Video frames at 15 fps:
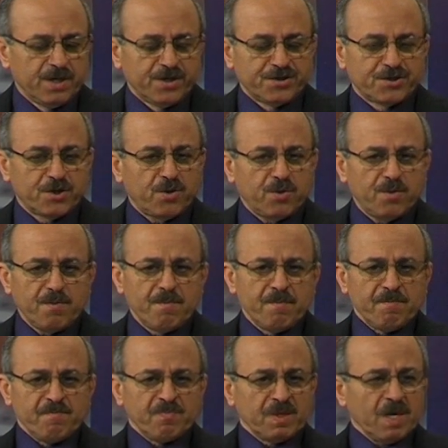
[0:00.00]
So
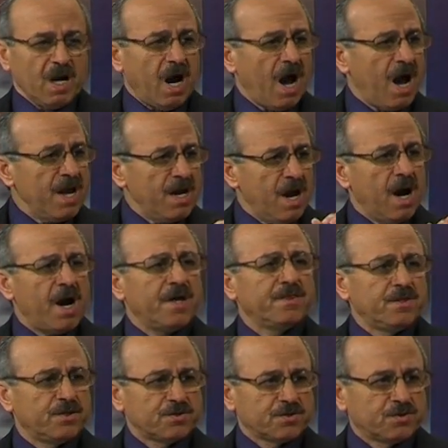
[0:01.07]
I
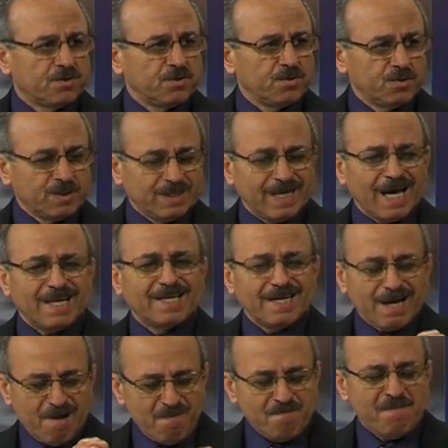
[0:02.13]
understood that
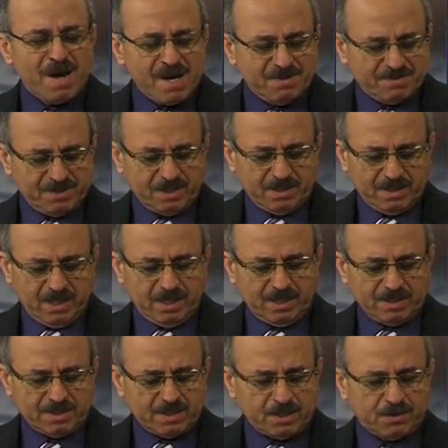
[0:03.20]
amazing
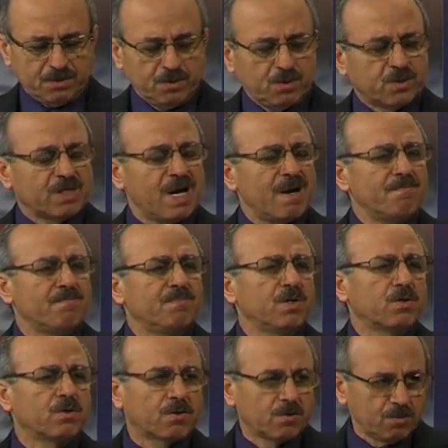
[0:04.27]
thing, that you can be
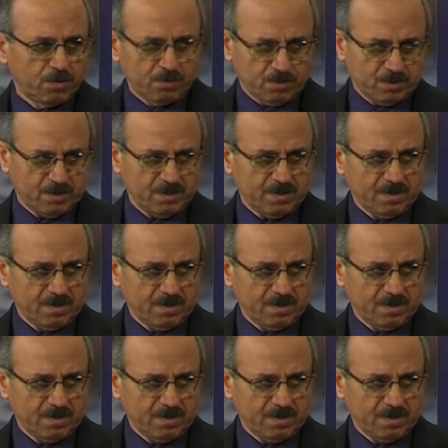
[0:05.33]
good,